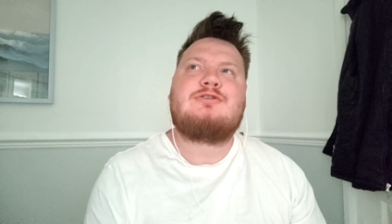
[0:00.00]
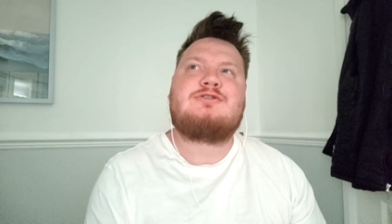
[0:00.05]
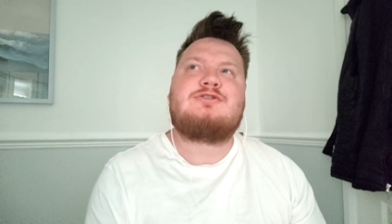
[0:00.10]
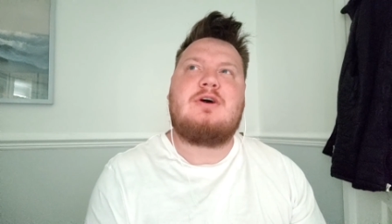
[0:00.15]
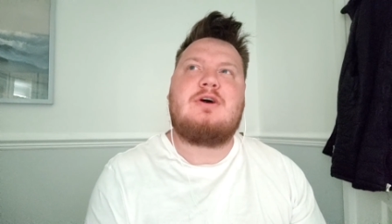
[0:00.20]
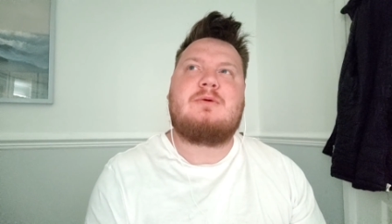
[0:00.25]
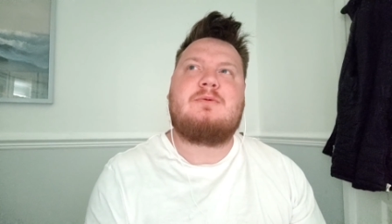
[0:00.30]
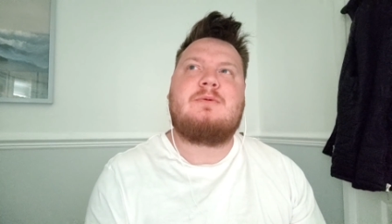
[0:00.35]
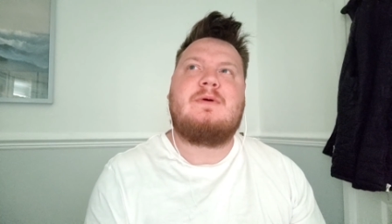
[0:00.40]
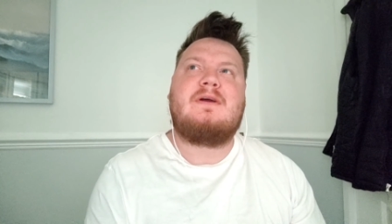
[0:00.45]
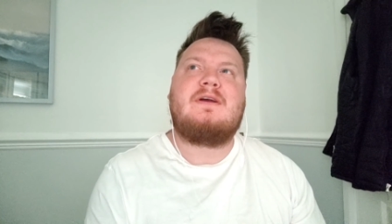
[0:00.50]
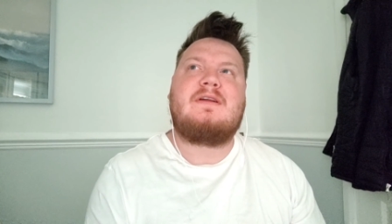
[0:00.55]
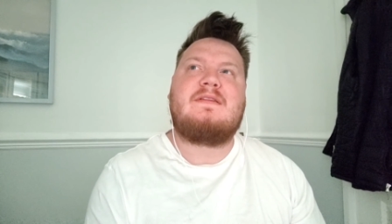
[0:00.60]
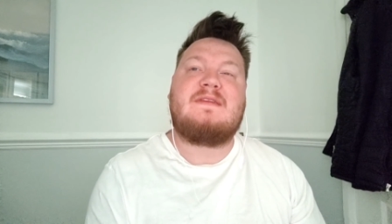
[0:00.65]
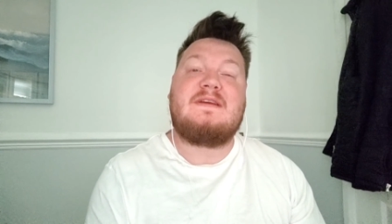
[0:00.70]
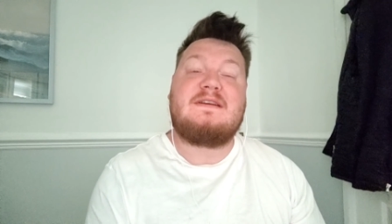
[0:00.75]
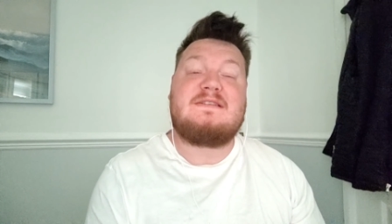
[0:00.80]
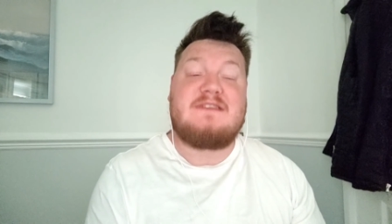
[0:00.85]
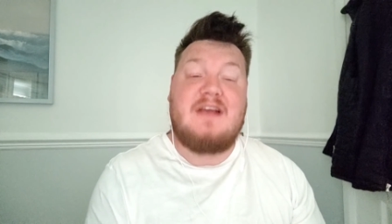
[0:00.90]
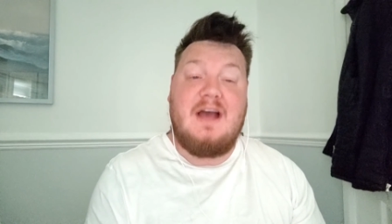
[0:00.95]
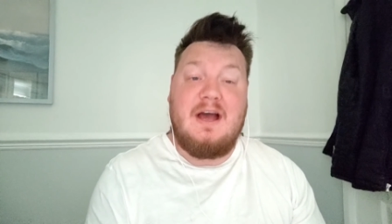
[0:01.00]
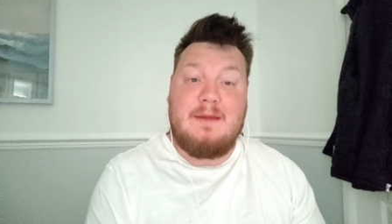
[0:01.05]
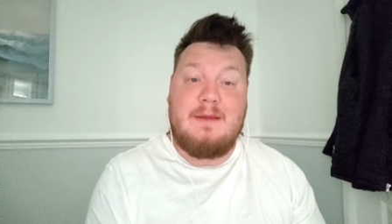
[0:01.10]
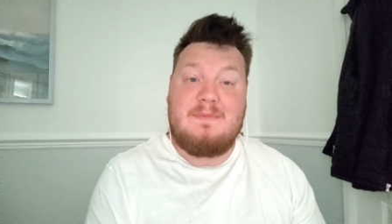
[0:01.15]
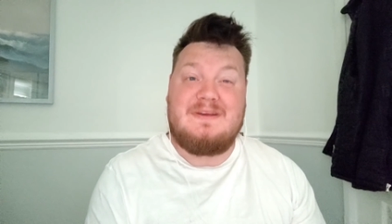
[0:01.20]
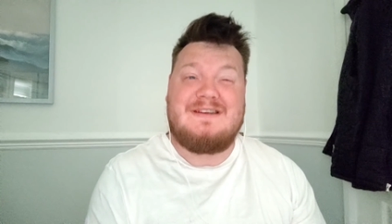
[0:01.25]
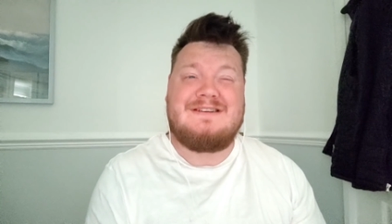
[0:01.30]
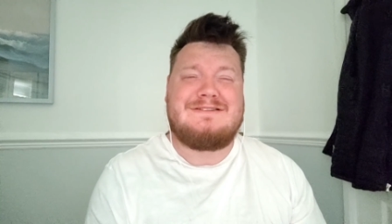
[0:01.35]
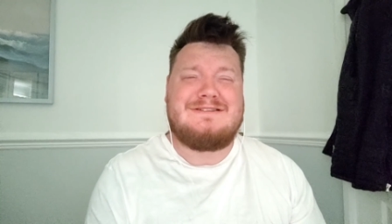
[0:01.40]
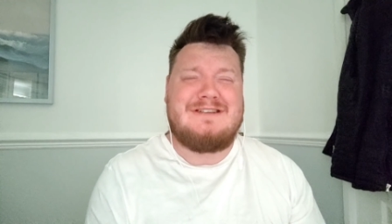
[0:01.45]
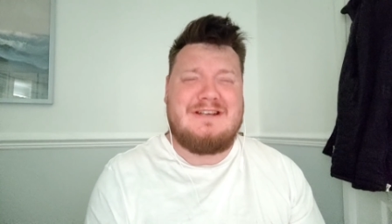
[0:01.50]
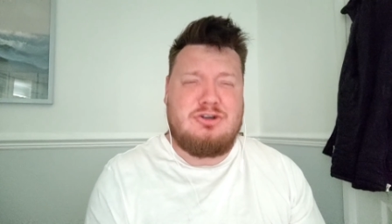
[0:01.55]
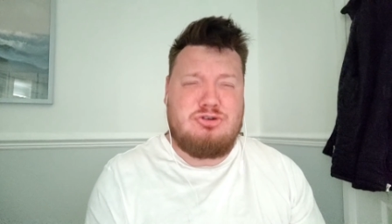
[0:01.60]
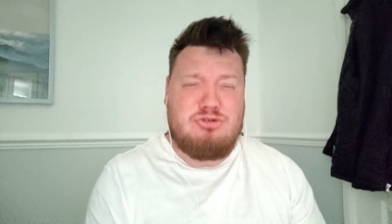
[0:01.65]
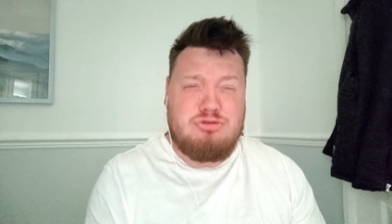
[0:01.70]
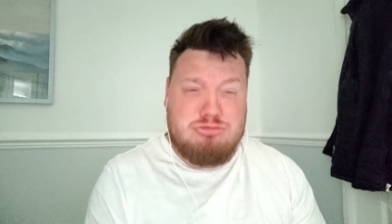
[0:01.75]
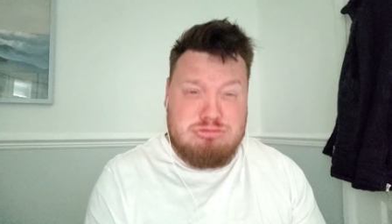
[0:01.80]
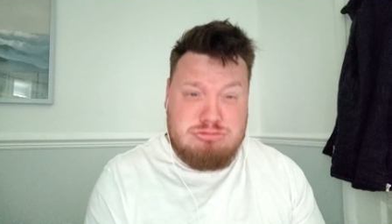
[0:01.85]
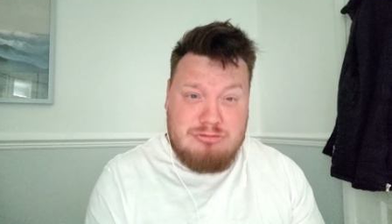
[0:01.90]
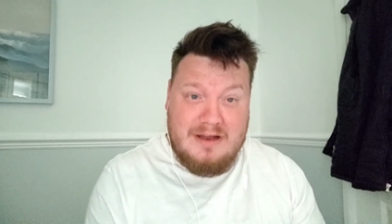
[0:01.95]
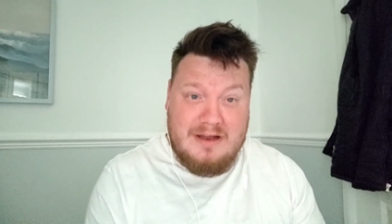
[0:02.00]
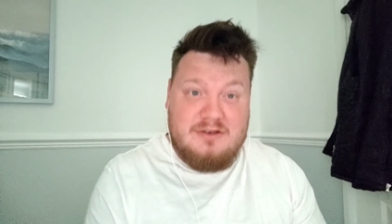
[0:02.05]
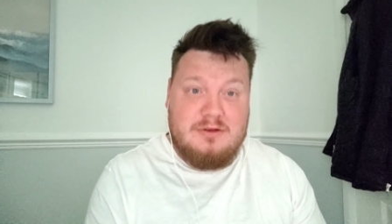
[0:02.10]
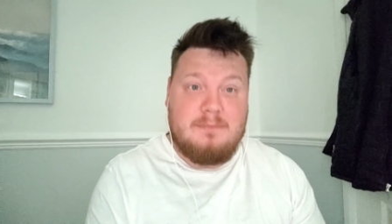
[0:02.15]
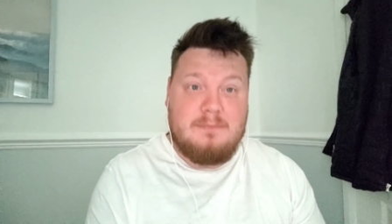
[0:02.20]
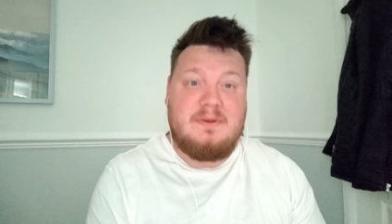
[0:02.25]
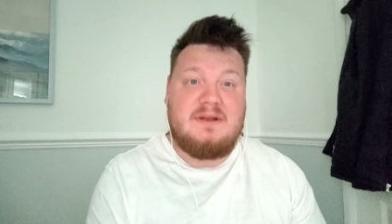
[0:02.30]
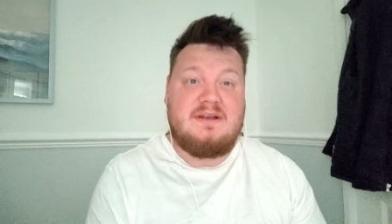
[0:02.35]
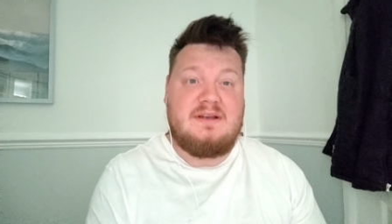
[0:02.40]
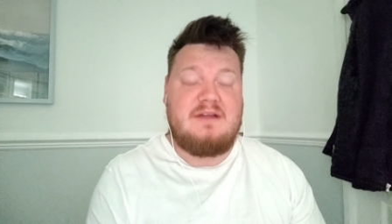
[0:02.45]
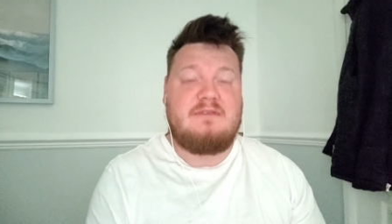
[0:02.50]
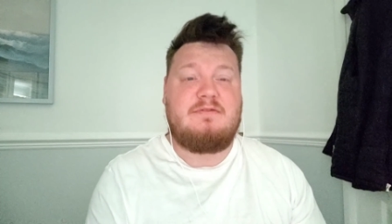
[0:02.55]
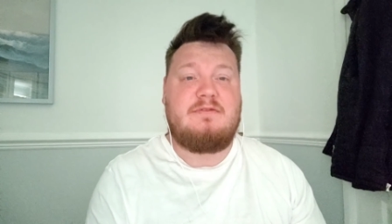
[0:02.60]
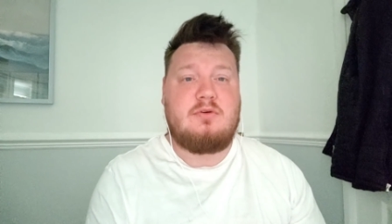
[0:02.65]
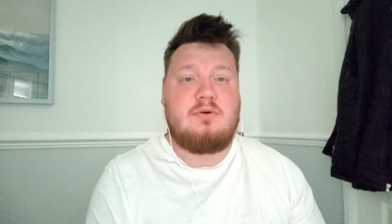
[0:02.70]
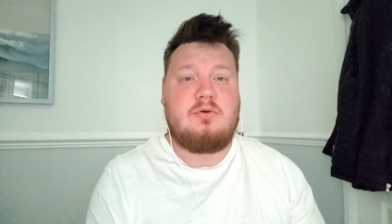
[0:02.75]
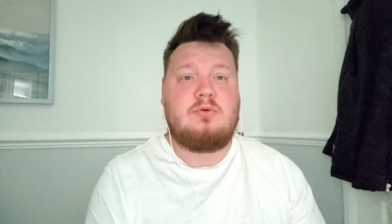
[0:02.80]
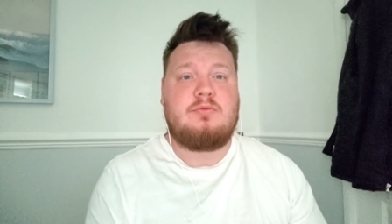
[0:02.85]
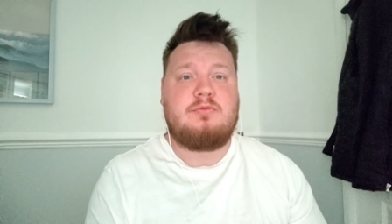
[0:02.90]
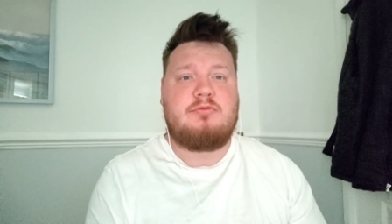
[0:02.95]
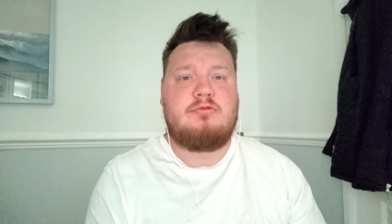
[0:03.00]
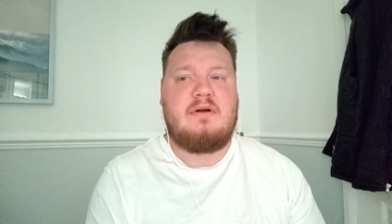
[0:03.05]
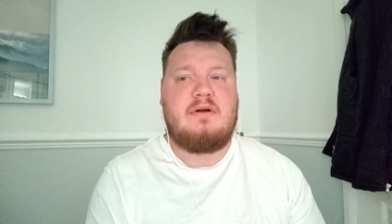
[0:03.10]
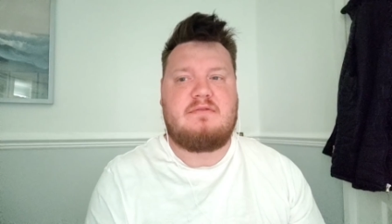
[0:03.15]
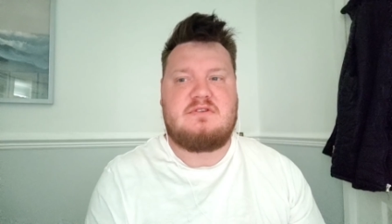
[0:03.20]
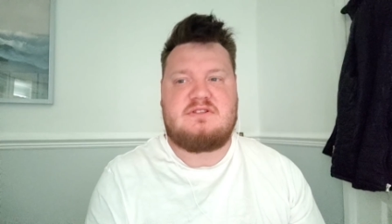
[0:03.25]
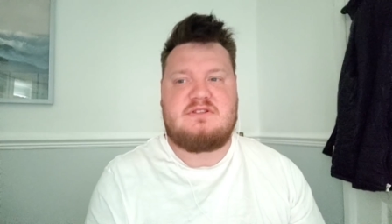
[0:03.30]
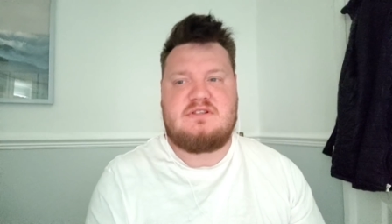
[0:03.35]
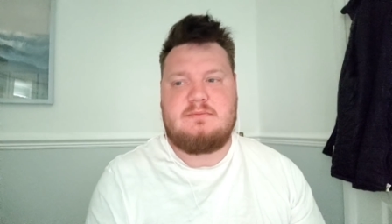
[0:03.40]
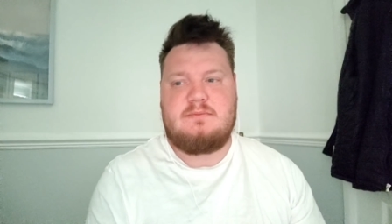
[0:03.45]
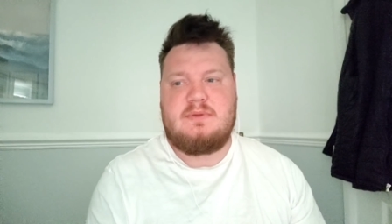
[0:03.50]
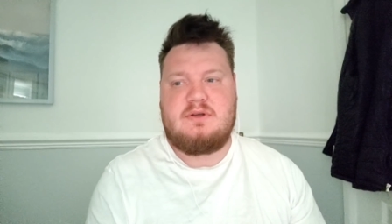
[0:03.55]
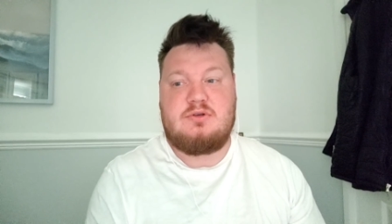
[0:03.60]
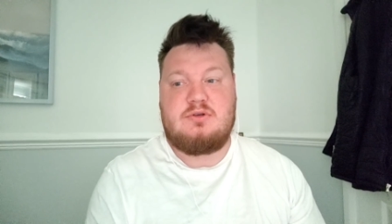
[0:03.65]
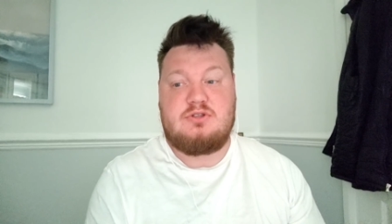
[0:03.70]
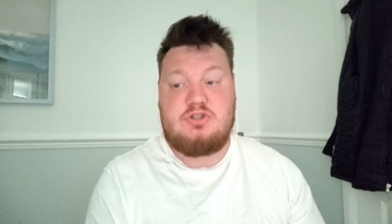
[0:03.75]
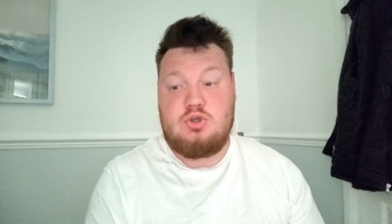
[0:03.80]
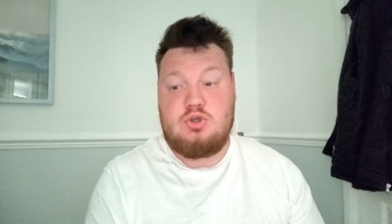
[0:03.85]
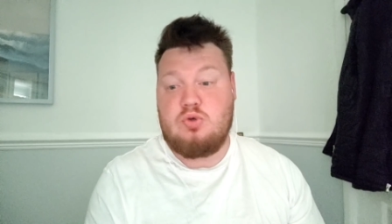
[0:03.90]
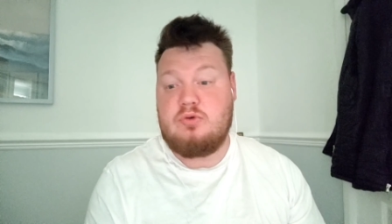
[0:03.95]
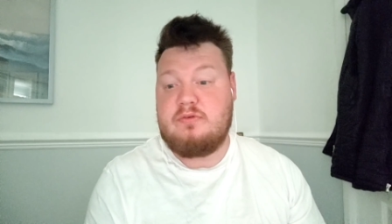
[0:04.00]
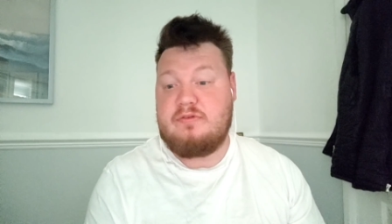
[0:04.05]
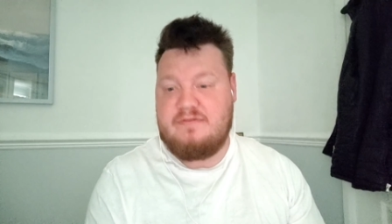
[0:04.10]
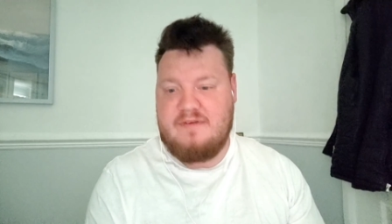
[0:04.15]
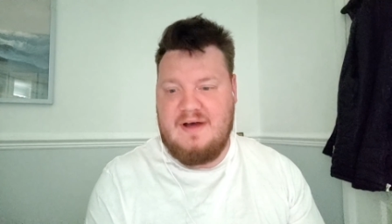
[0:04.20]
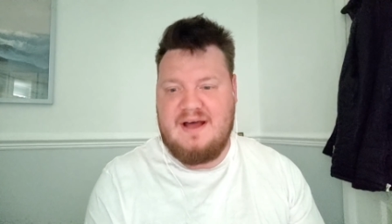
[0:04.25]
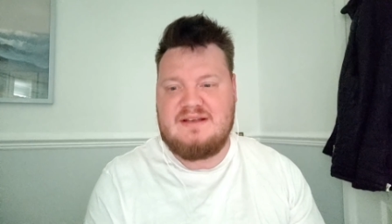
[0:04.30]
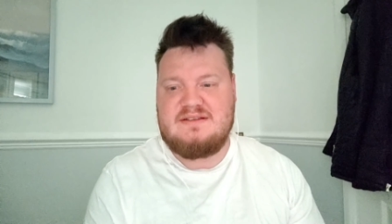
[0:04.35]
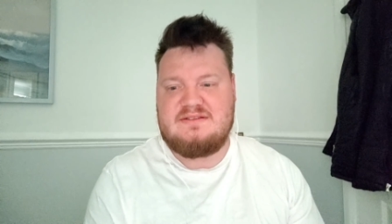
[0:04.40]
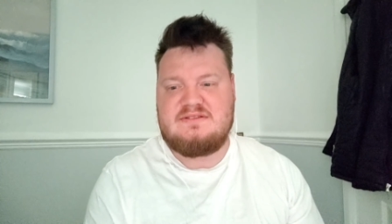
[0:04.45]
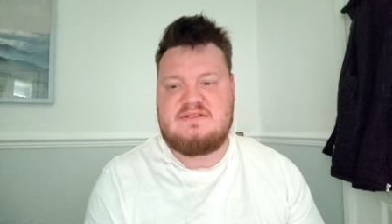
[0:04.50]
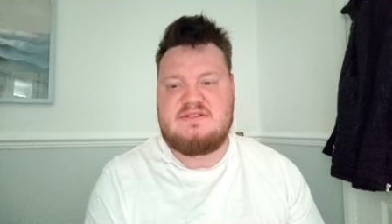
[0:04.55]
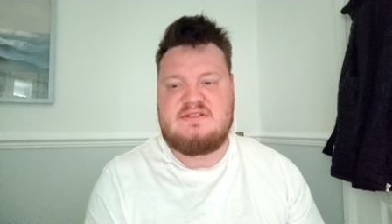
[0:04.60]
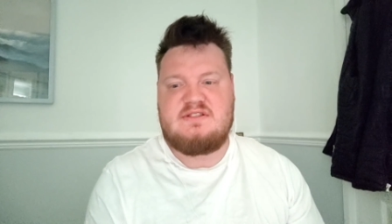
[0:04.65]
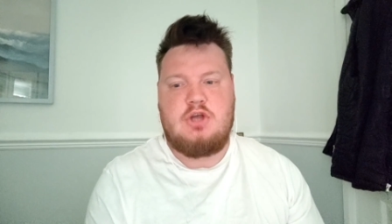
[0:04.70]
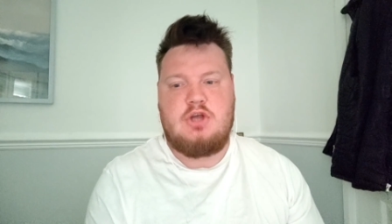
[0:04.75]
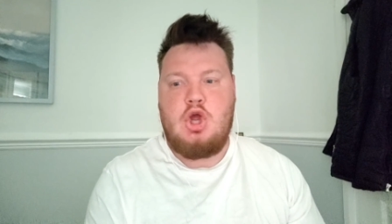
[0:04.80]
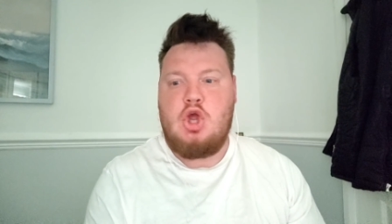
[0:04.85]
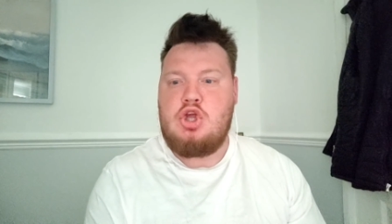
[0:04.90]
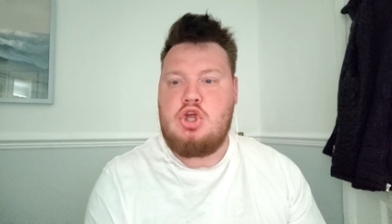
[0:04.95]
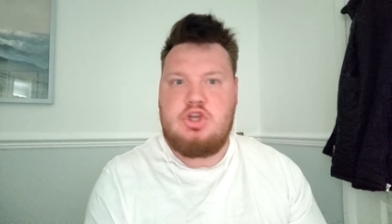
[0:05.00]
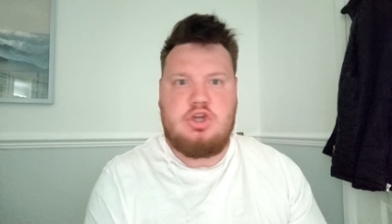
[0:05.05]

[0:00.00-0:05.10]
so this game is incredibly difficult for Everton because your fans,